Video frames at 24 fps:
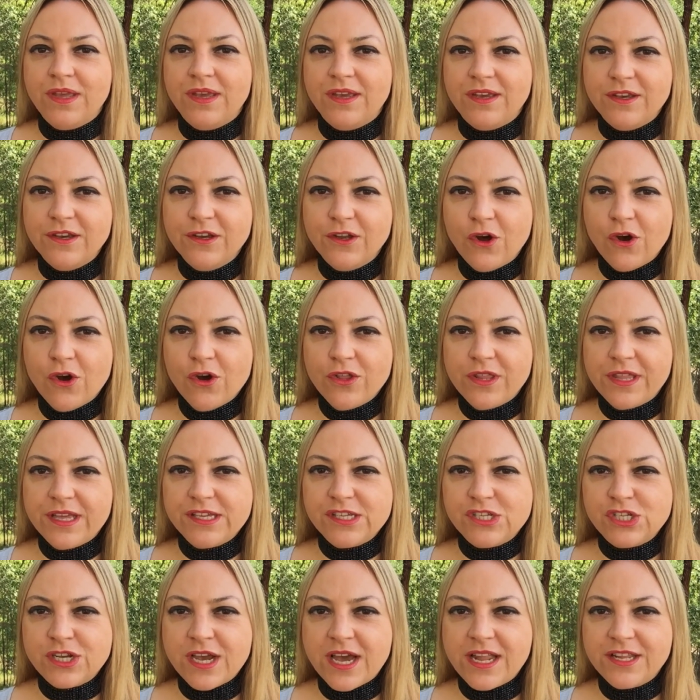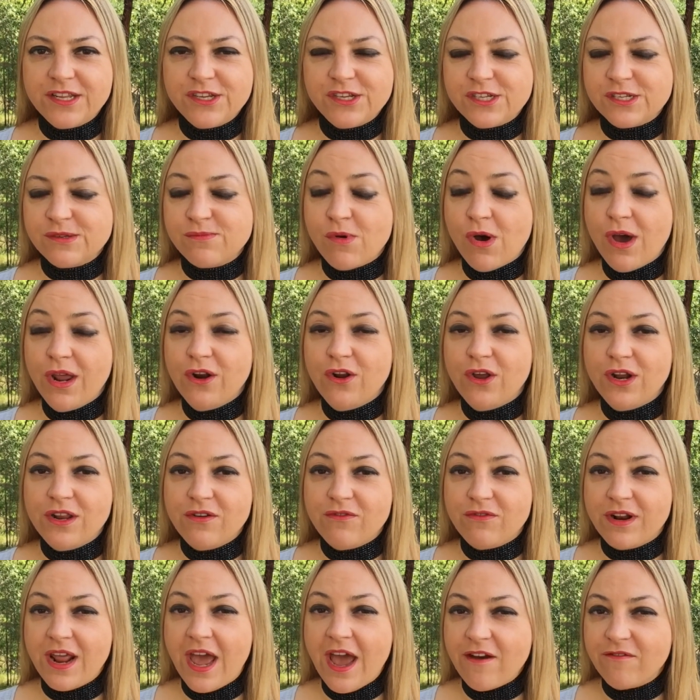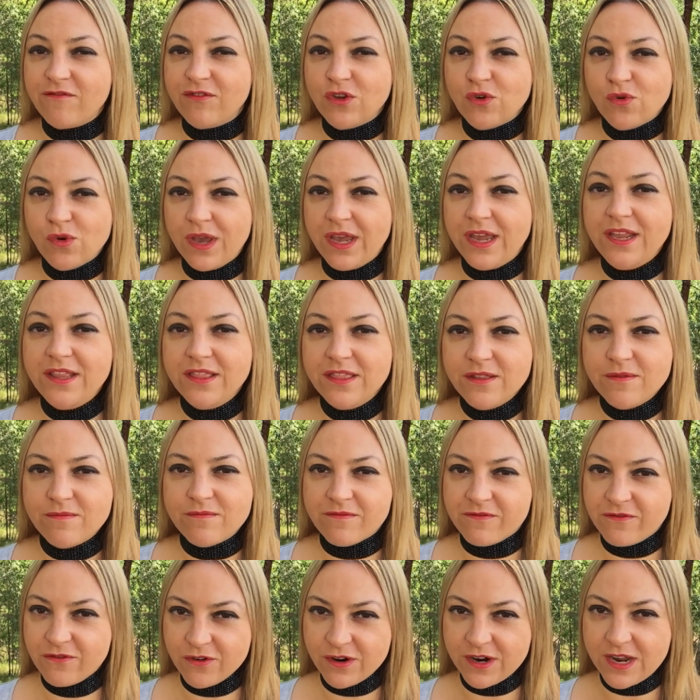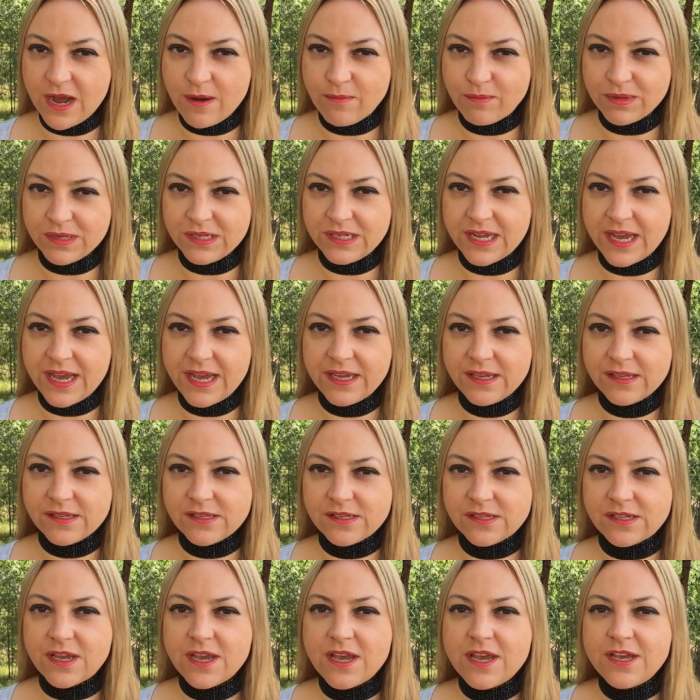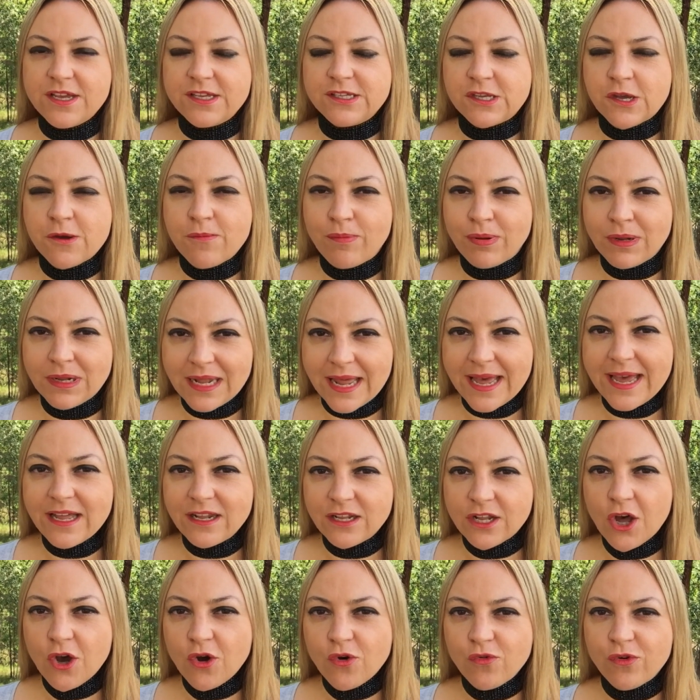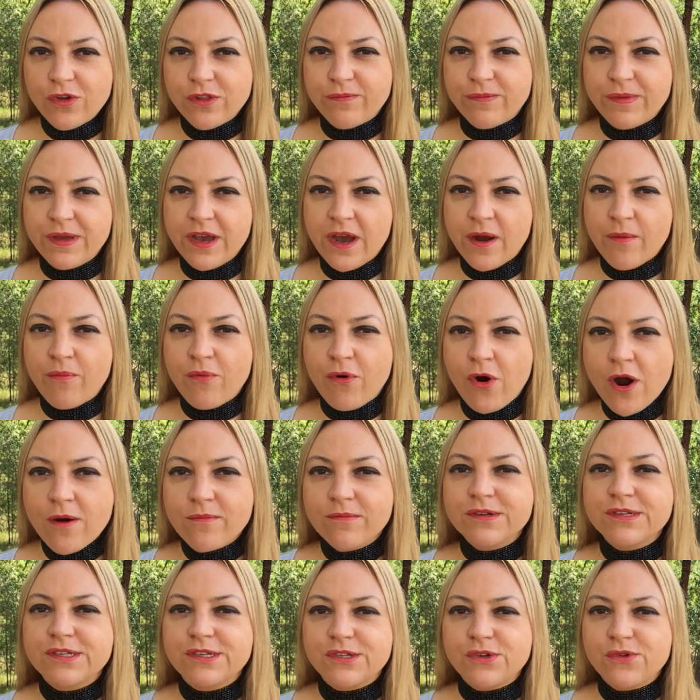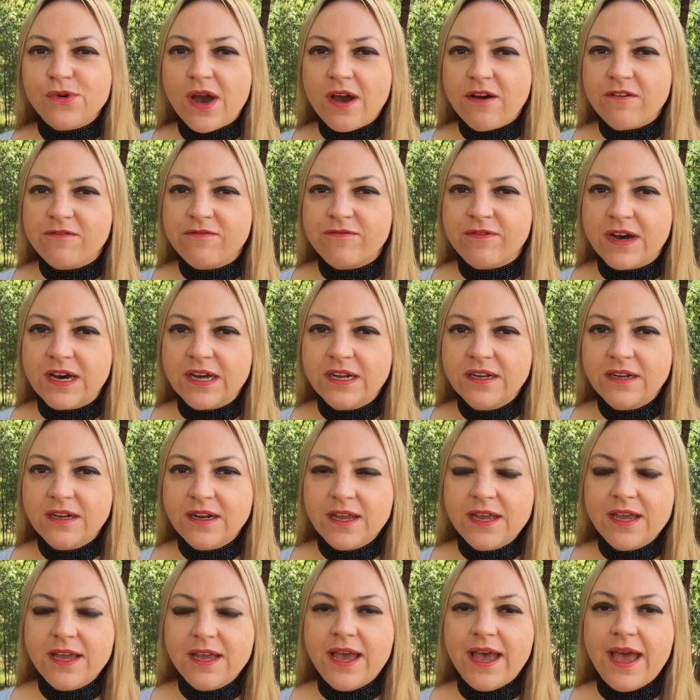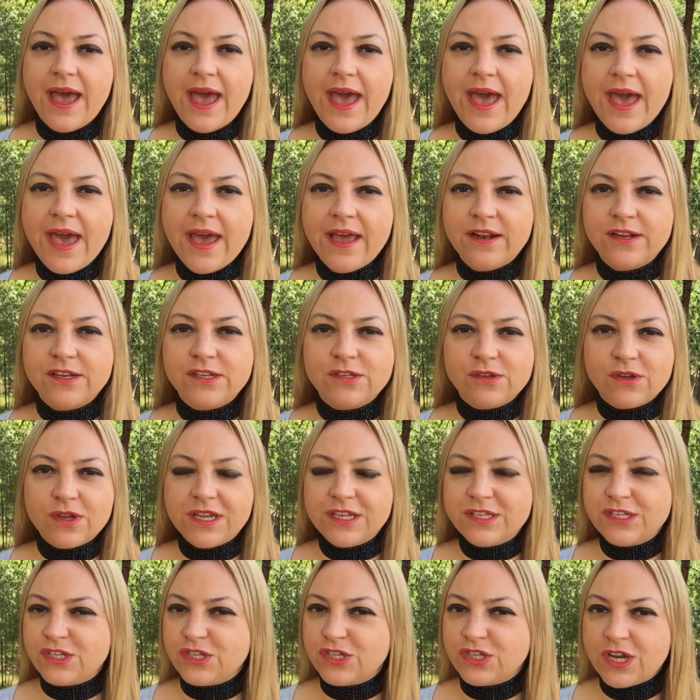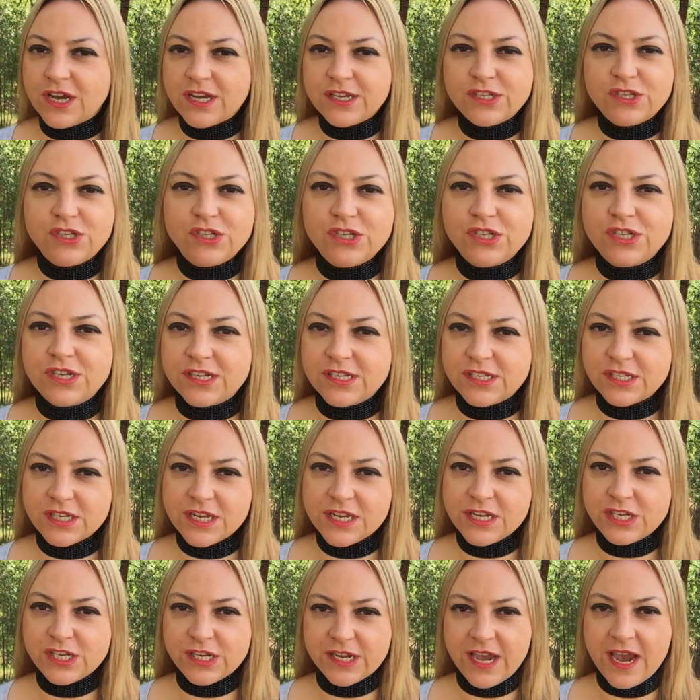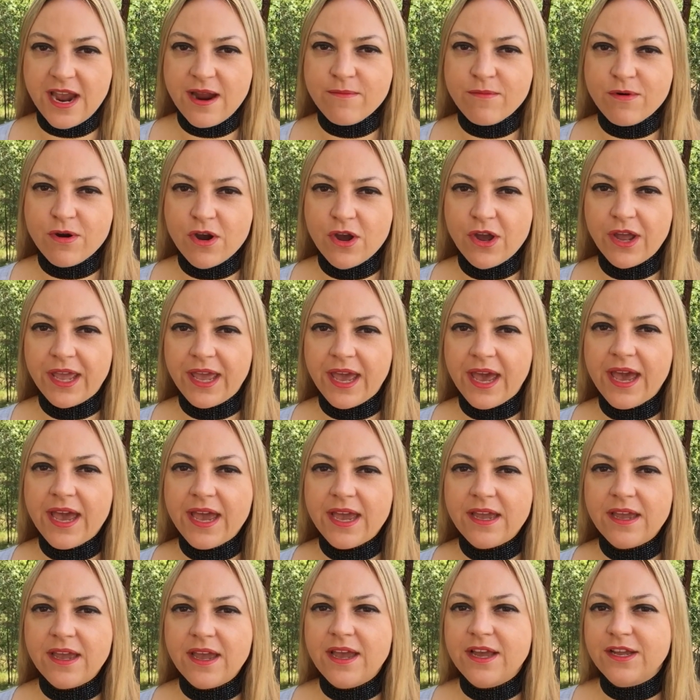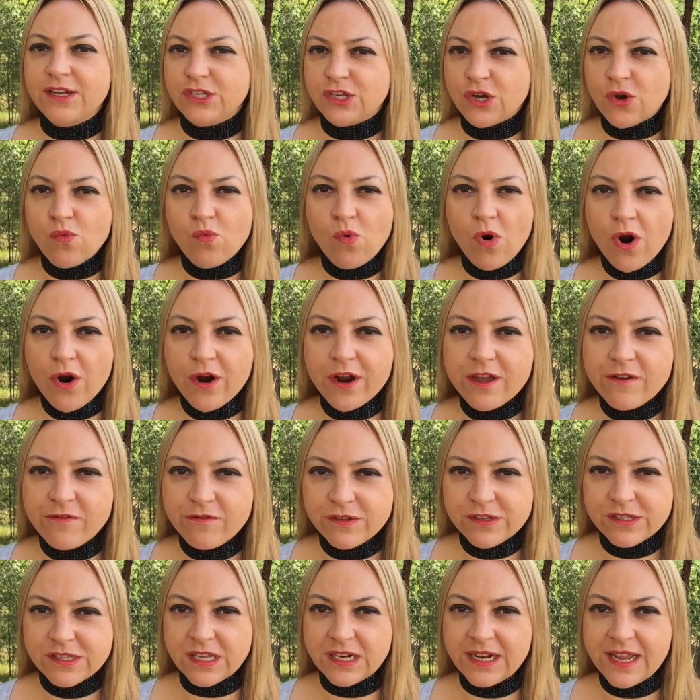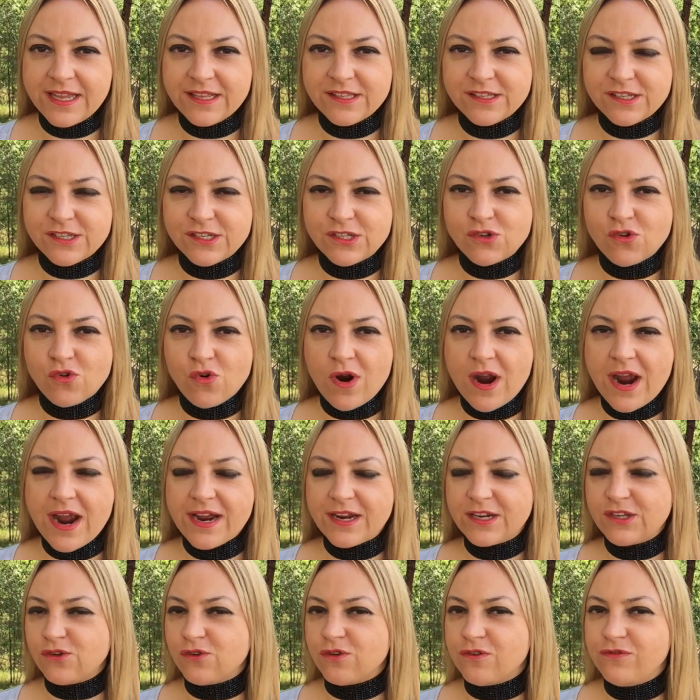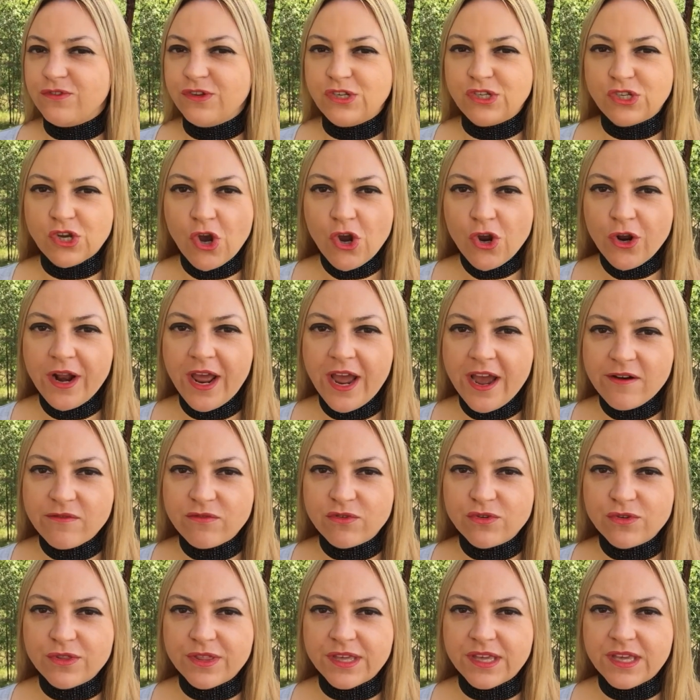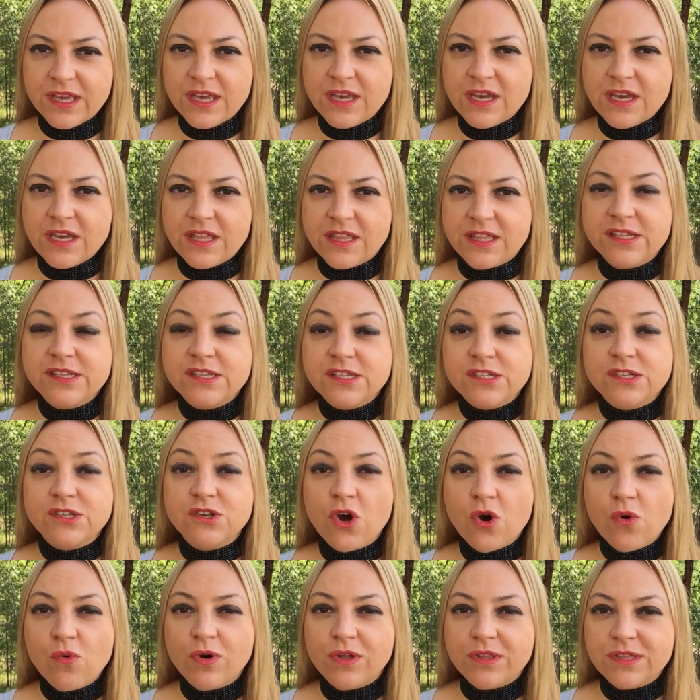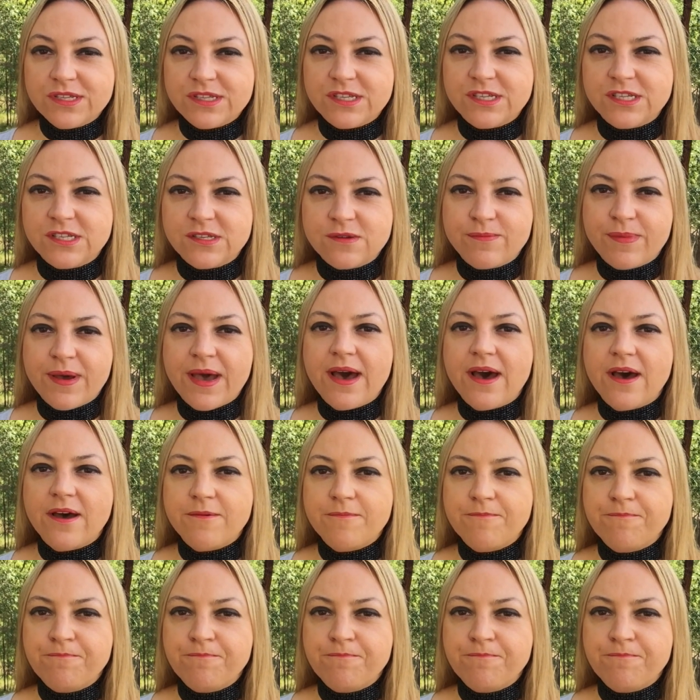You know, these challenges might not even have you in them for a couple of days. So play along with me. I promise you have fun. And you just need your camera, okay? Don't worry if the lens is cracked or if you don't have all the gear. This is not what this is about.